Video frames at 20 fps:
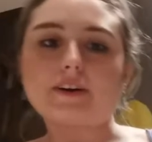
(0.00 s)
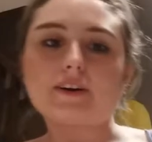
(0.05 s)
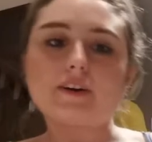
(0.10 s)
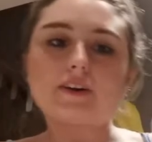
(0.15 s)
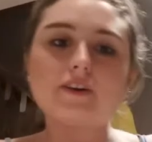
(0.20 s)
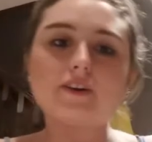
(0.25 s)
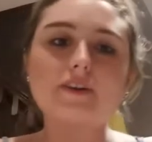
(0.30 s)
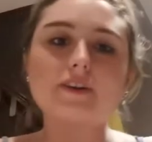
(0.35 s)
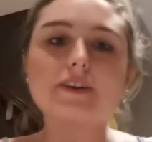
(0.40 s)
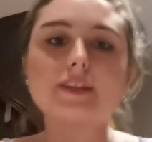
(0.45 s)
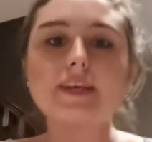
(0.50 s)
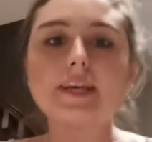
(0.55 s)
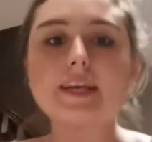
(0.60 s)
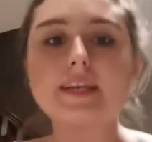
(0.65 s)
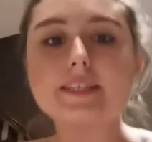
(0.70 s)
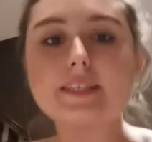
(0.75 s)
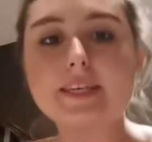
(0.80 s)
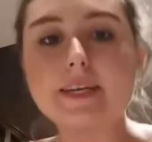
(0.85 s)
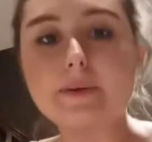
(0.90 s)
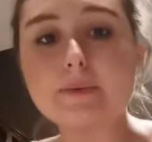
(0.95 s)
a lot of
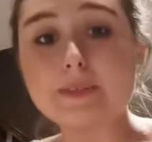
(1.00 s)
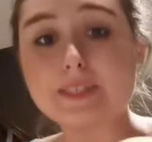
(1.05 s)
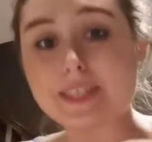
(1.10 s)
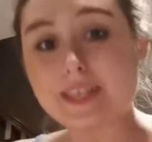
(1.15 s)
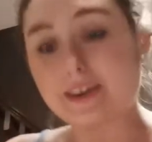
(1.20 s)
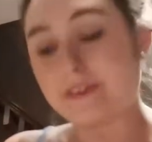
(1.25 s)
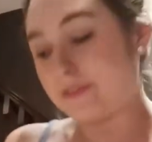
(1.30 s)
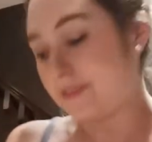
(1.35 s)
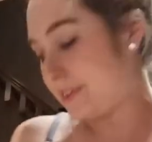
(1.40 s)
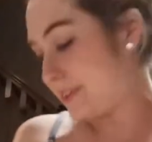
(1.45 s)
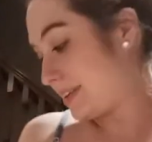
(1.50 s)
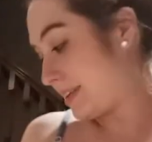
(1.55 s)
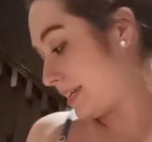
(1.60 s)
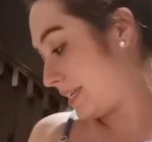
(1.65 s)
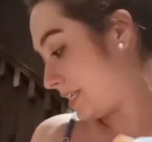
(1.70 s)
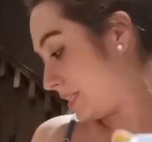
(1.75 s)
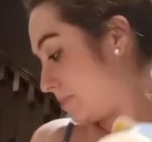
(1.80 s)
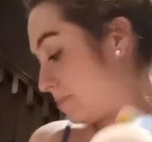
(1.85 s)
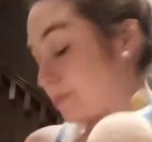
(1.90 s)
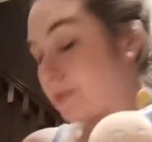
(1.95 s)
these he was given
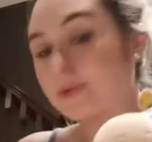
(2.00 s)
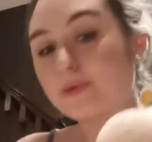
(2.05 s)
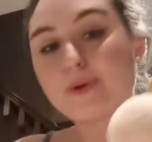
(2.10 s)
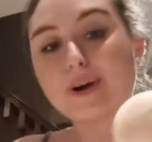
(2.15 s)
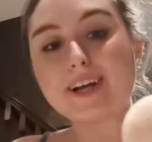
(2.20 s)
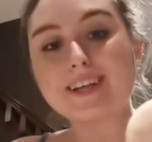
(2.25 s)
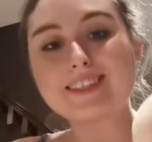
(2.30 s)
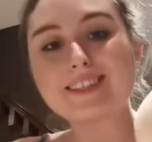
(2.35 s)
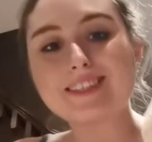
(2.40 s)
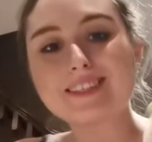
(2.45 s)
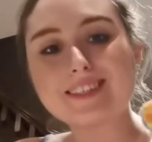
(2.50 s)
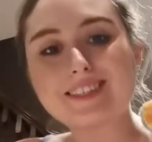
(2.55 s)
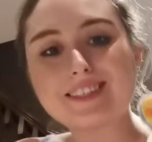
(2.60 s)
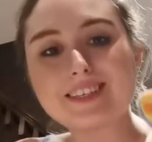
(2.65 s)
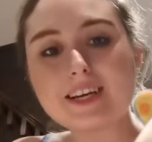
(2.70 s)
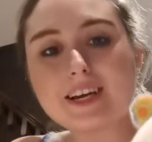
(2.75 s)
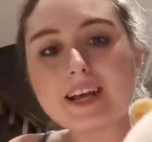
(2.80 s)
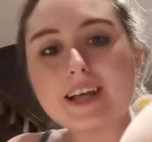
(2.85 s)
as presents.